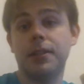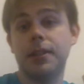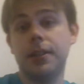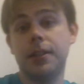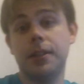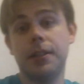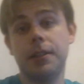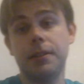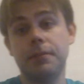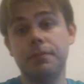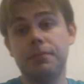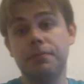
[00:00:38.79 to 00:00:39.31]

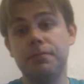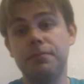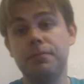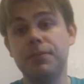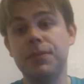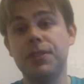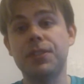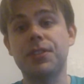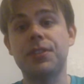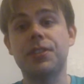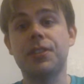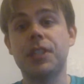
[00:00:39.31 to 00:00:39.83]

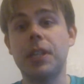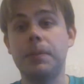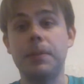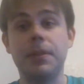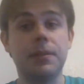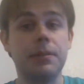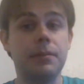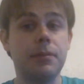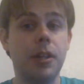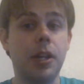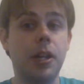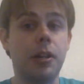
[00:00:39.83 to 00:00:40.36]
this
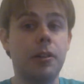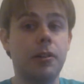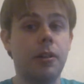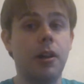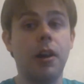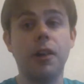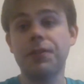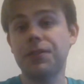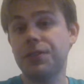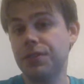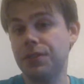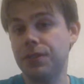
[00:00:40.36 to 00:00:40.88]
coming
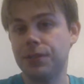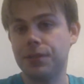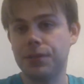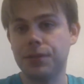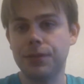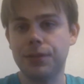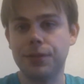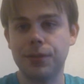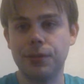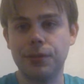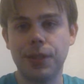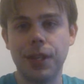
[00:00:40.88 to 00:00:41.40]

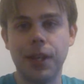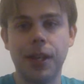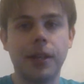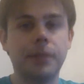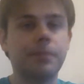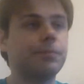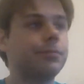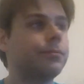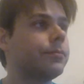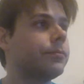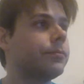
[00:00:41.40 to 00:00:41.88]
offseason, so yeah.